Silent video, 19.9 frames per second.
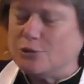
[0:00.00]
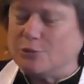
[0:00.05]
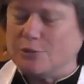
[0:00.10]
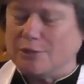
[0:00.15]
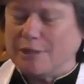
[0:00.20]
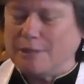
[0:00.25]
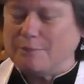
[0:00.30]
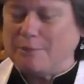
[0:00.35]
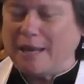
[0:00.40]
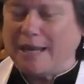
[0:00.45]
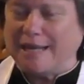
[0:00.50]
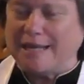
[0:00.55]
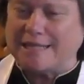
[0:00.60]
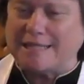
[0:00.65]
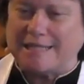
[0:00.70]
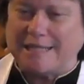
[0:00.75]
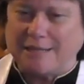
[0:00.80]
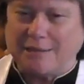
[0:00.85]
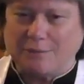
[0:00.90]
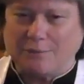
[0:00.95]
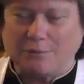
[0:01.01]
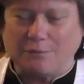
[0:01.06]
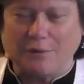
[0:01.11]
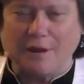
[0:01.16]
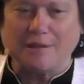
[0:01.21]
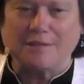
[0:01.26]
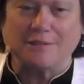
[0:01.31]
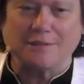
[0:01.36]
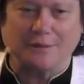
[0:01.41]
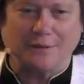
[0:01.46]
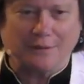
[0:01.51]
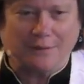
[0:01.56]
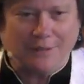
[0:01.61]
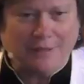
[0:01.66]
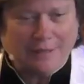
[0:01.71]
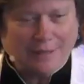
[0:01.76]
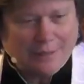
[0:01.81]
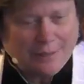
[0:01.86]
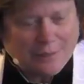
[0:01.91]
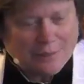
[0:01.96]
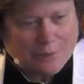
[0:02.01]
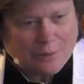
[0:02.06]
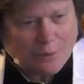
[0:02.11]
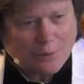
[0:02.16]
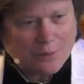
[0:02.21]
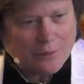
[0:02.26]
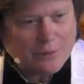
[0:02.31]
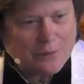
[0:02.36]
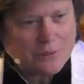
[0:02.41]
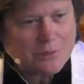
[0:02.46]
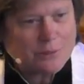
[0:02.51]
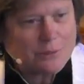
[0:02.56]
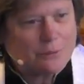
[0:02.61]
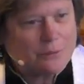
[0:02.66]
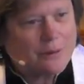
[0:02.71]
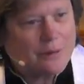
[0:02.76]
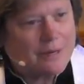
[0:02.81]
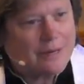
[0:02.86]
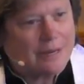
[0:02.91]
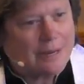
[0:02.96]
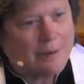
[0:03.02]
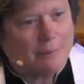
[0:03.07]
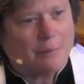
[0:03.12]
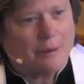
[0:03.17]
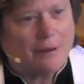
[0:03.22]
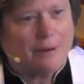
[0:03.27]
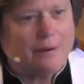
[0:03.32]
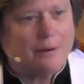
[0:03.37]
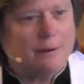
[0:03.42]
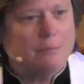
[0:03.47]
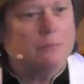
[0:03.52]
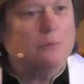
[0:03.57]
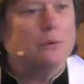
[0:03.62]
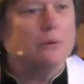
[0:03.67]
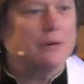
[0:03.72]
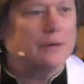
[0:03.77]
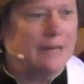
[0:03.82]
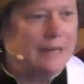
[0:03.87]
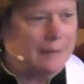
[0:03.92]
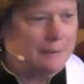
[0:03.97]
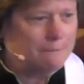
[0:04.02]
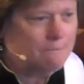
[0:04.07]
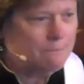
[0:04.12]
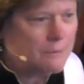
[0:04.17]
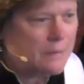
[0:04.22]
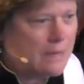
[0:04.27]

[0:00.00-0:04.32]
Julie Pennington Russell told a story about a morning